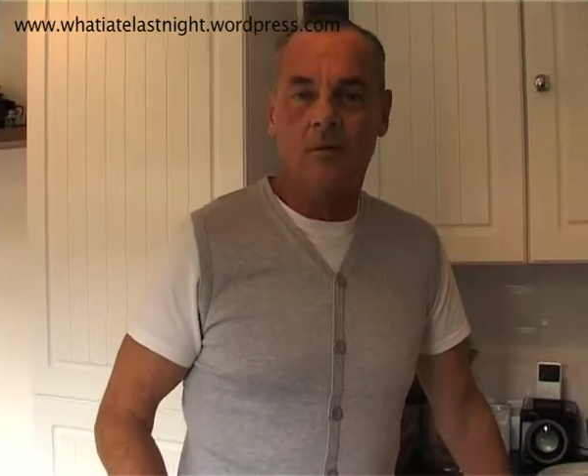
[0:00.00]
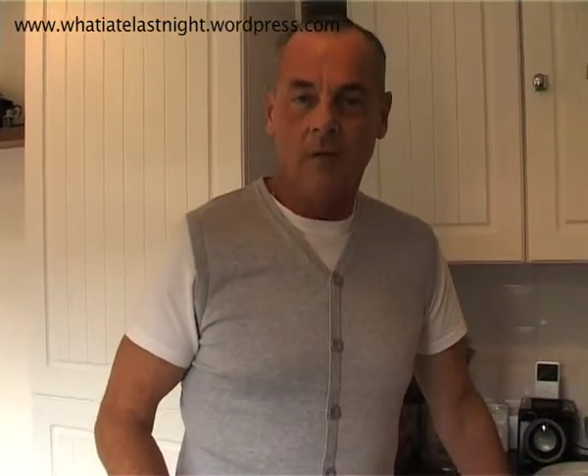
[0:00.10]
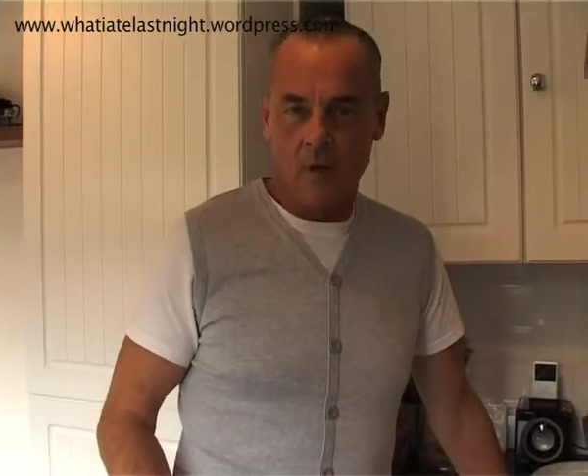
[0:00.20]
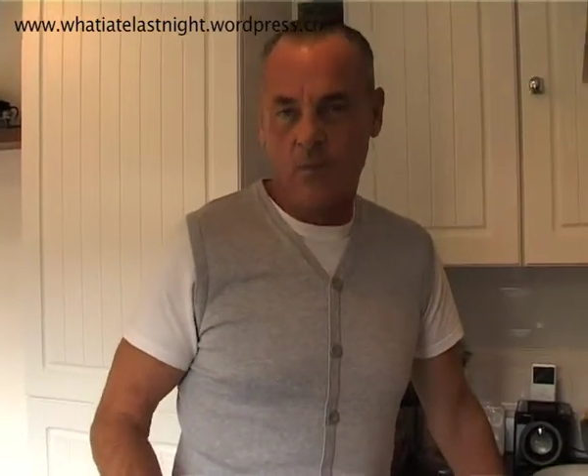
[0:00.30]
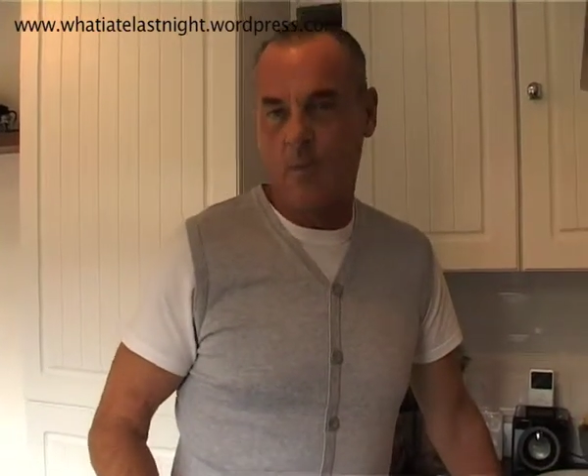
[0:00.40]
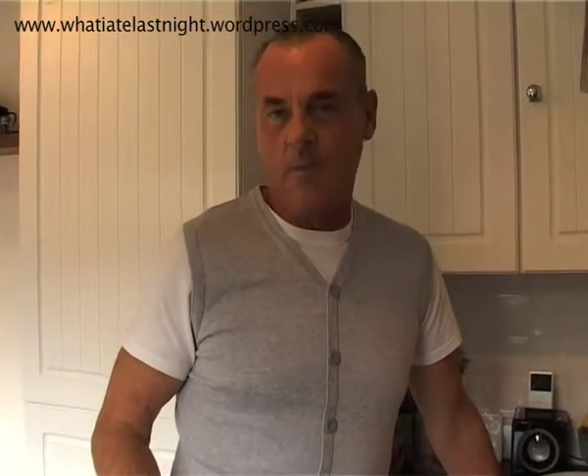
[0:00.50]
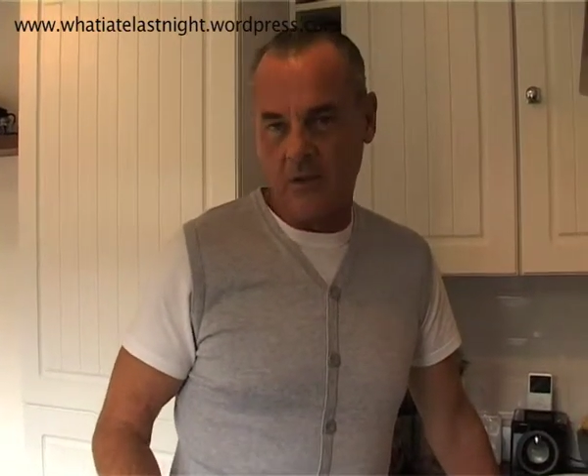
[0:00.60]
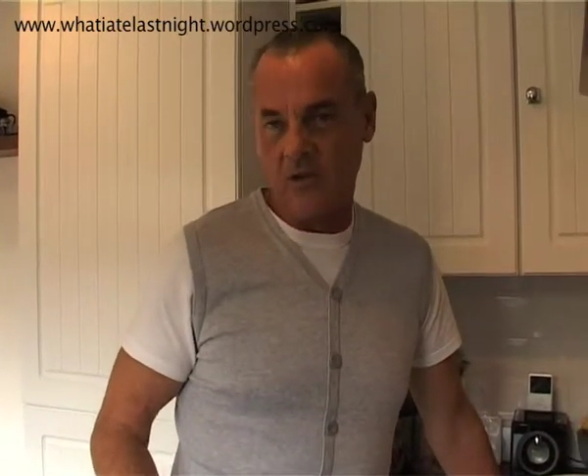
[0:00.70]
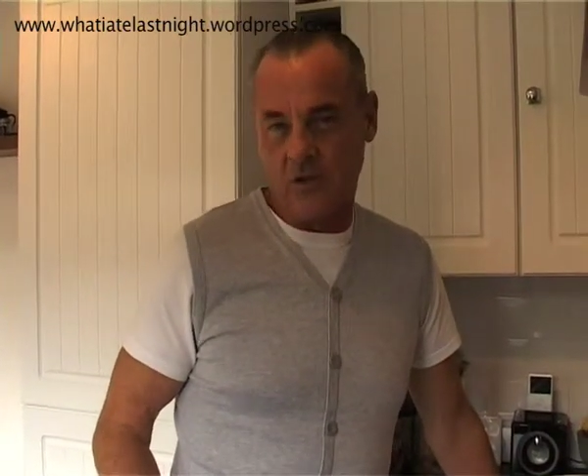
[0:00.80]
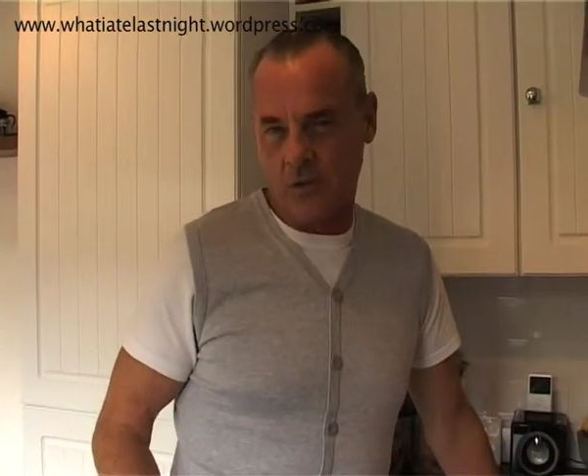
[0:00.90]
low
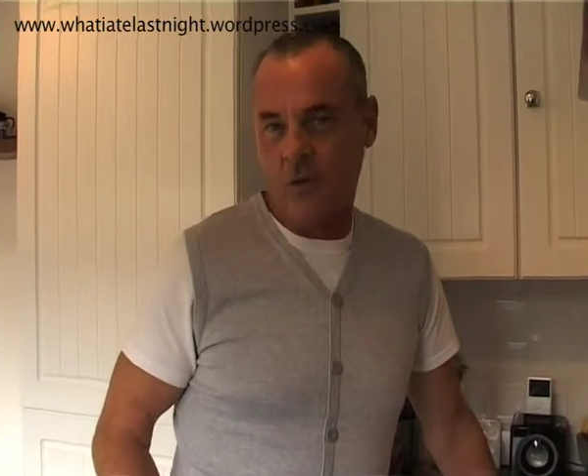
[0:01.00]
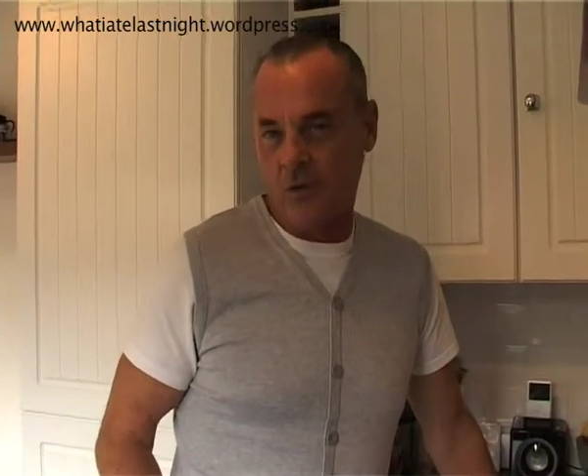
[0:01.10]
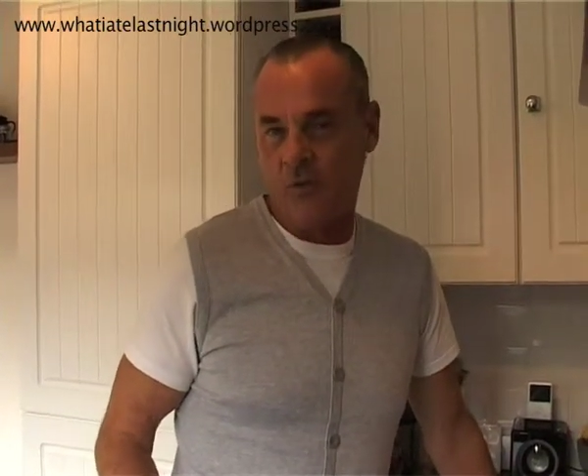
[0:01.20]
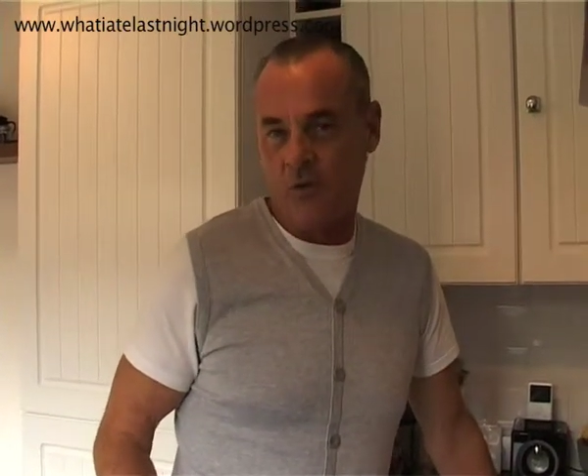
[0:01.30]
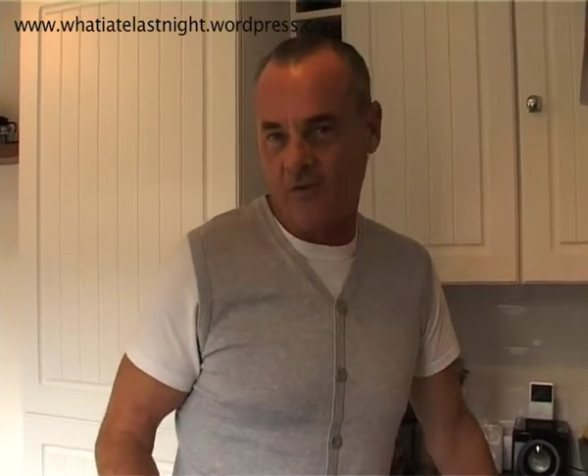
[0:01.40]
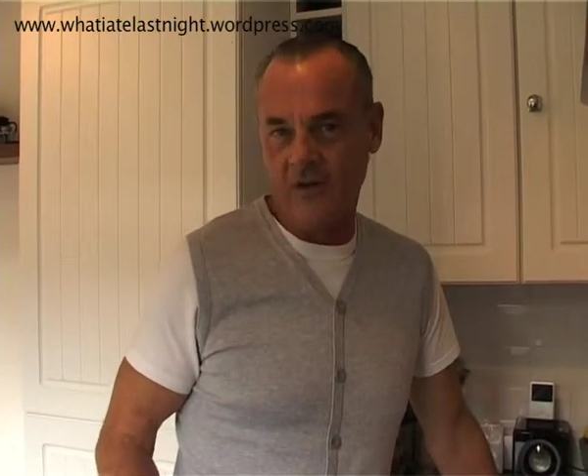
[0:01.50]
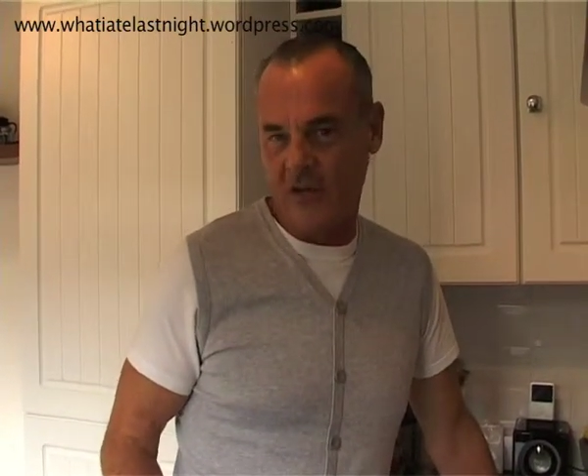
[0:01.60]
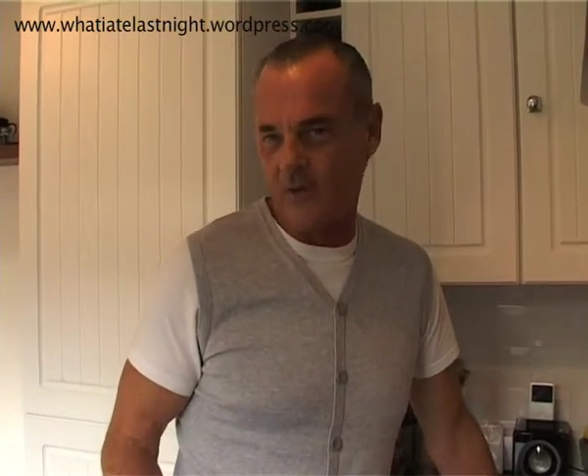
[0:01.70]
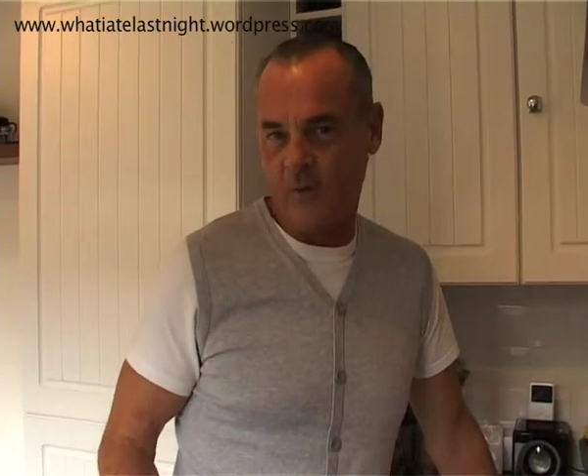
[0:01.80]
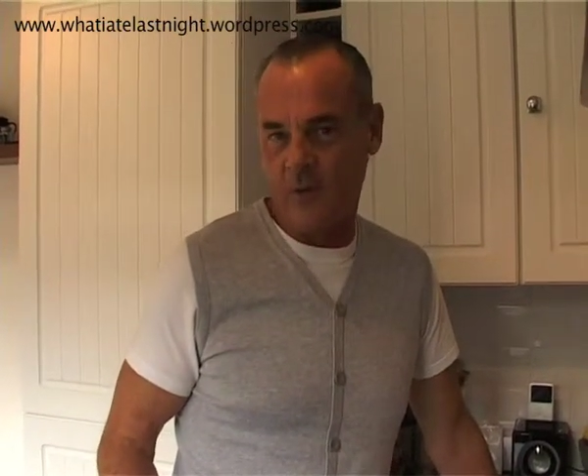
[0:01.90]
budgets and high profits.
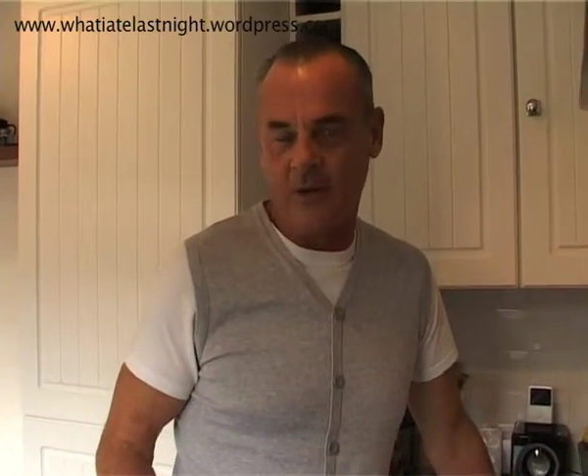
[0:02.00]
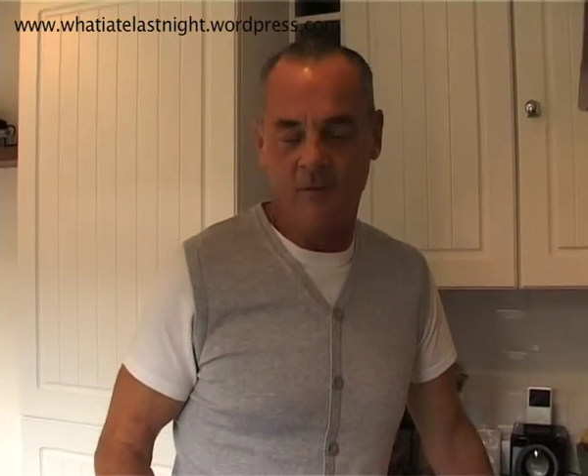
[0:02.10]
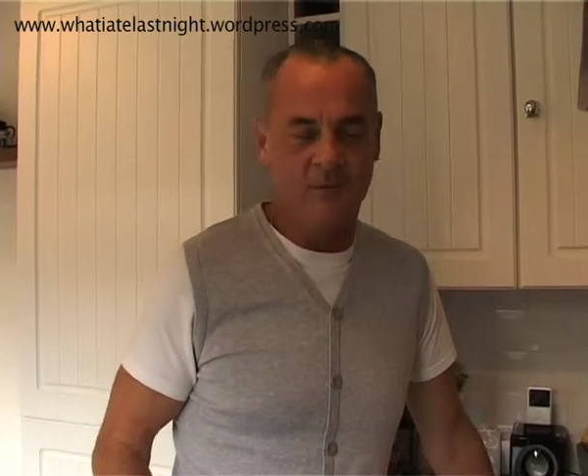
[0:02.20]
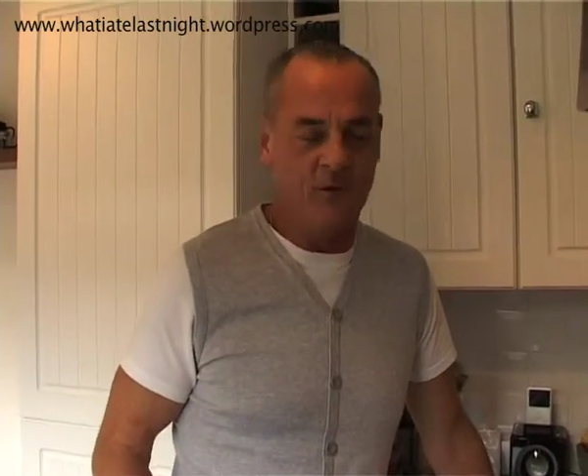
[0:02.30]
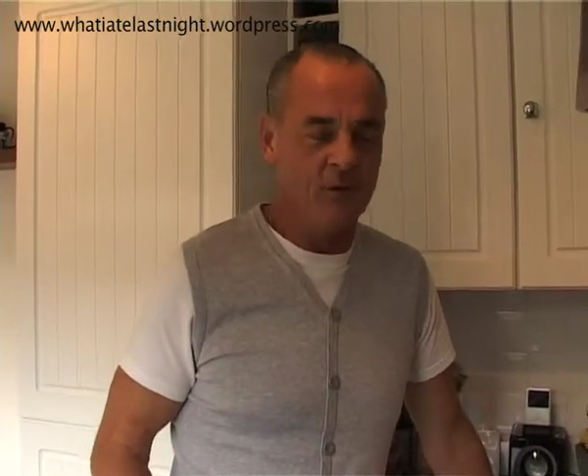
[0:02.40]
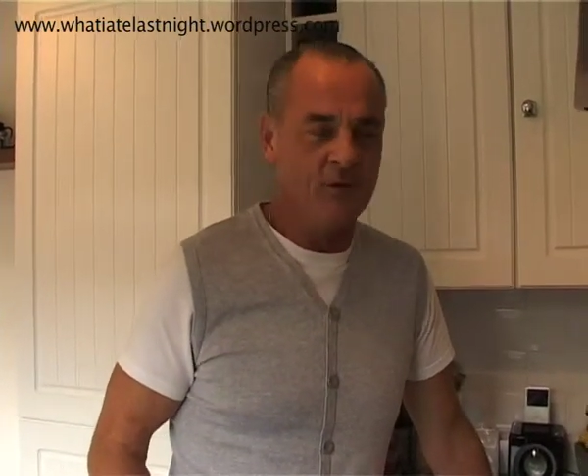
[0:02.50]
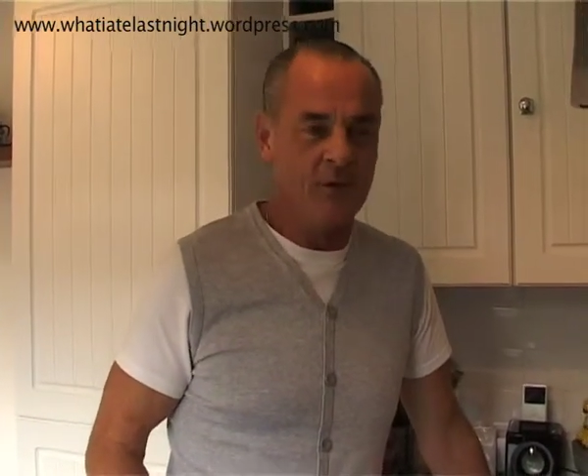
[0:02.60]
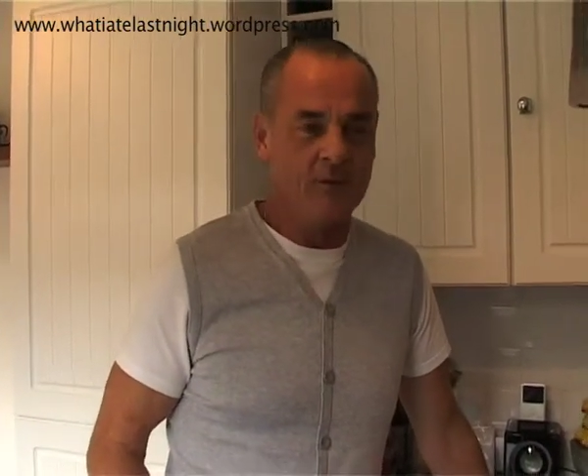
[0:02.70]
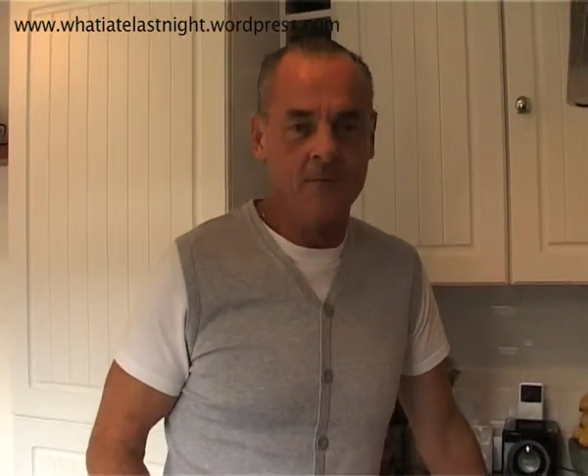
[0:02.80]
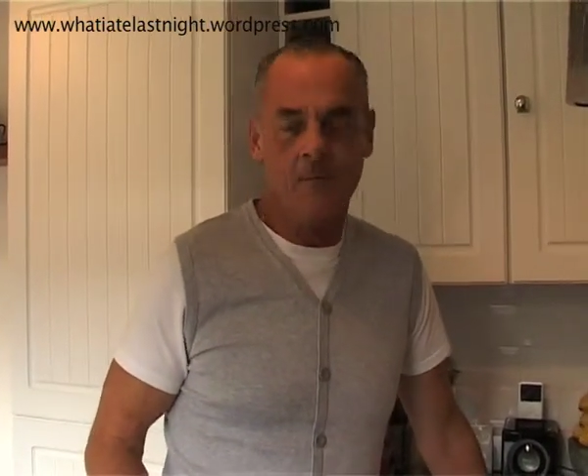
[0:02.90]
That's what we hope for, you know.